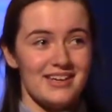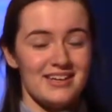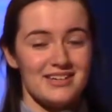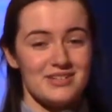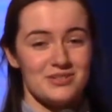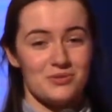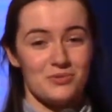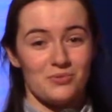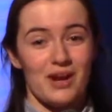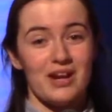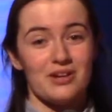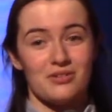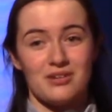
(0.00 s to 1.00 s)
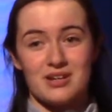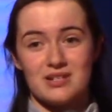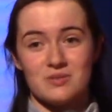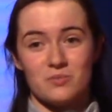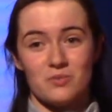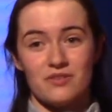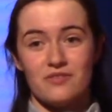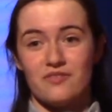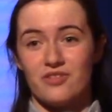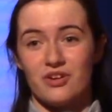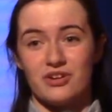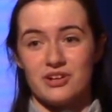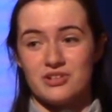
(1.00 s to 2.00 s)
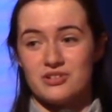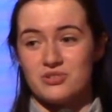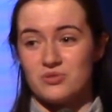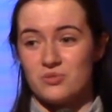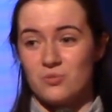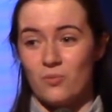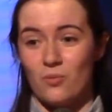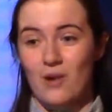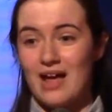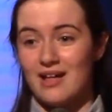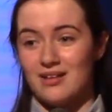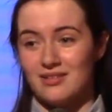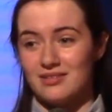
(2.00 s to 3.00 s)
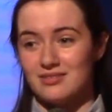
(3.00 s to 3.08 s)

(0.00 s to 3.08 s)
his granaries were furnished well.